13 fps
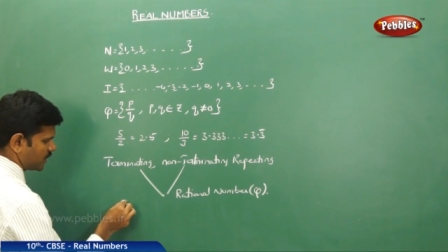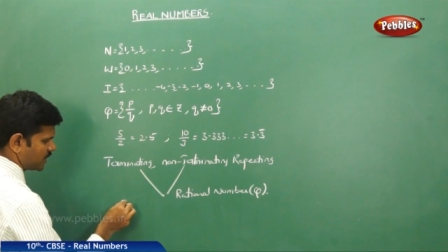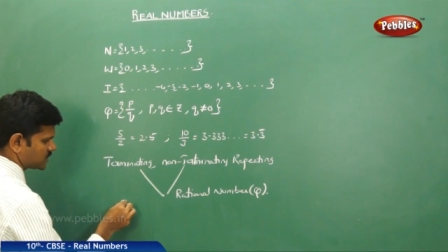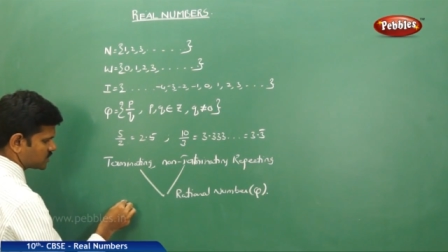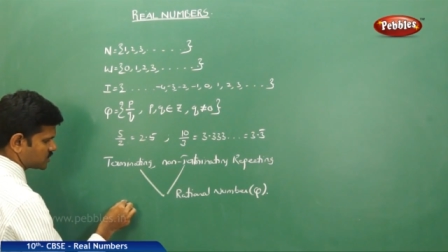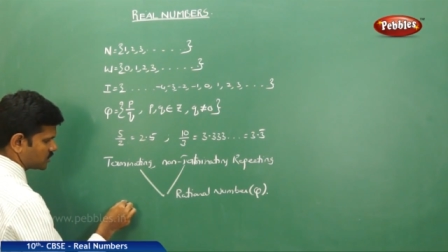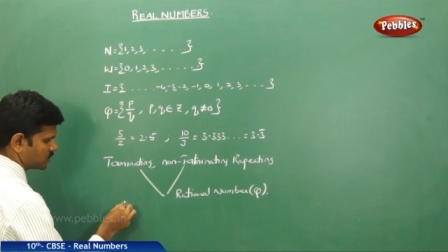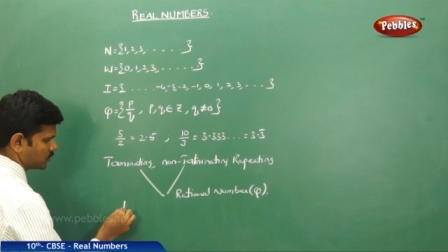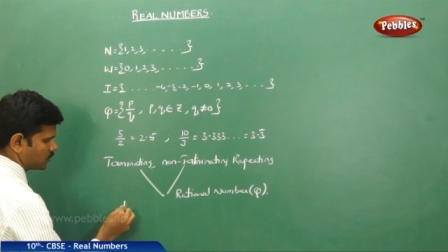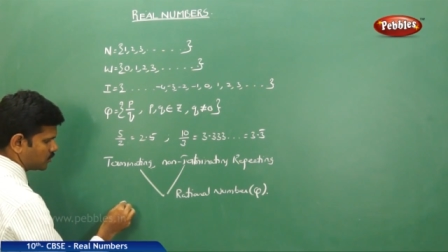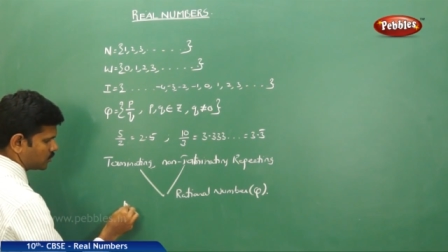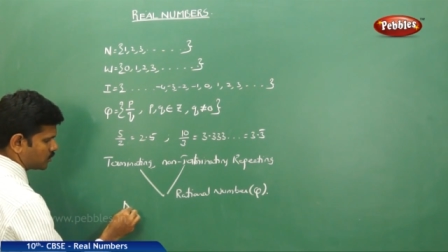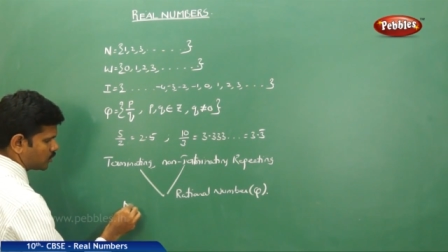Next,
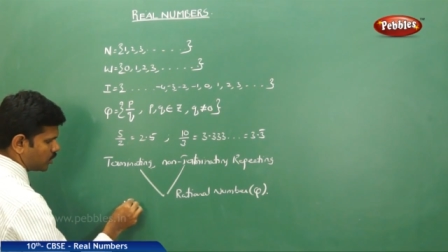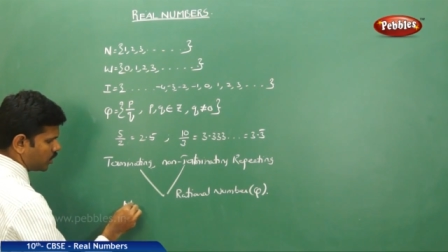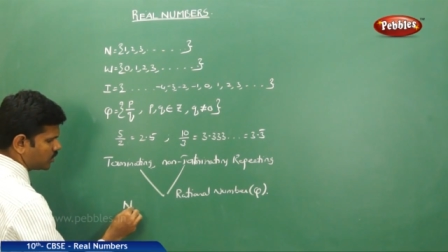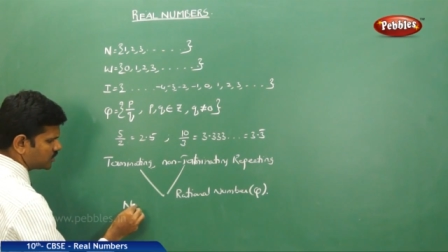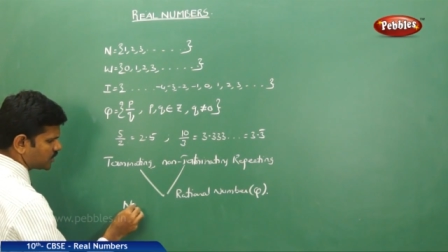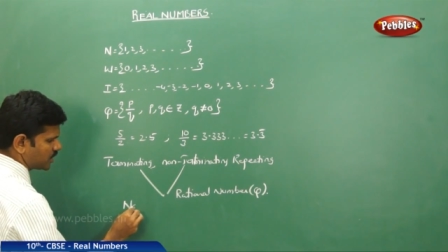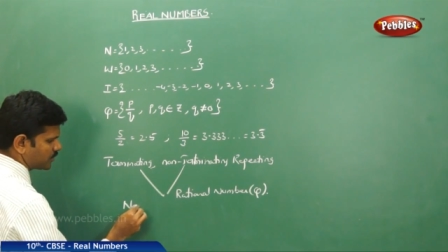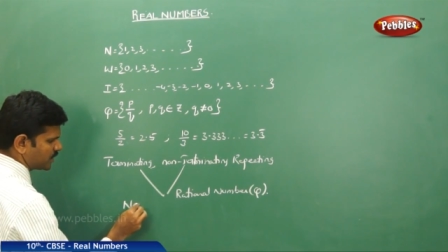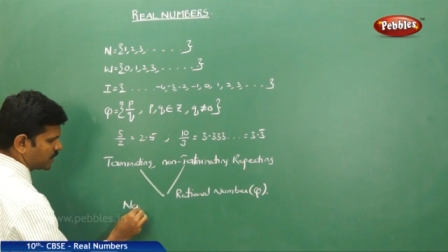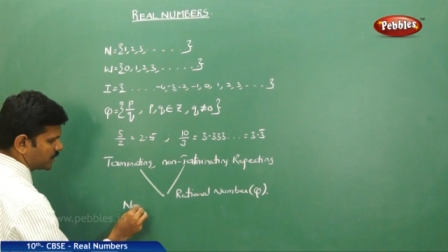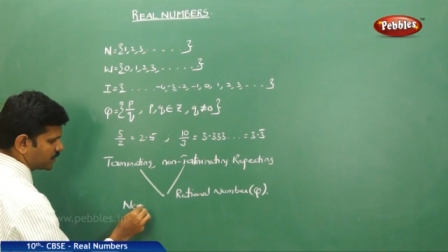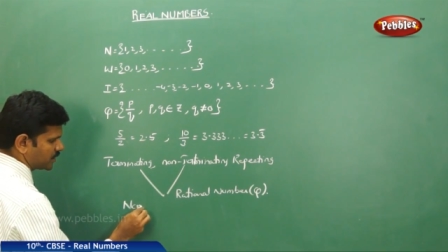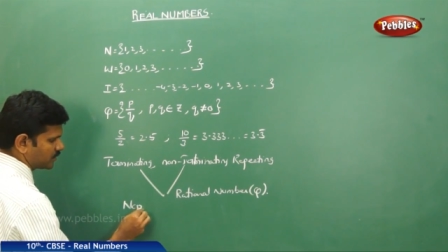
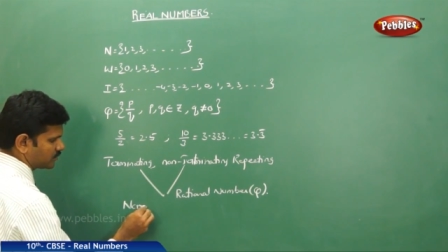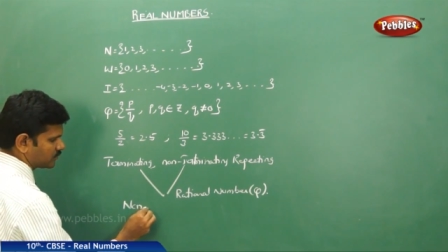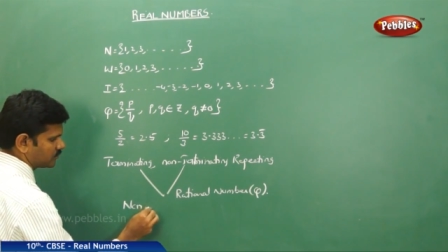non-terminating.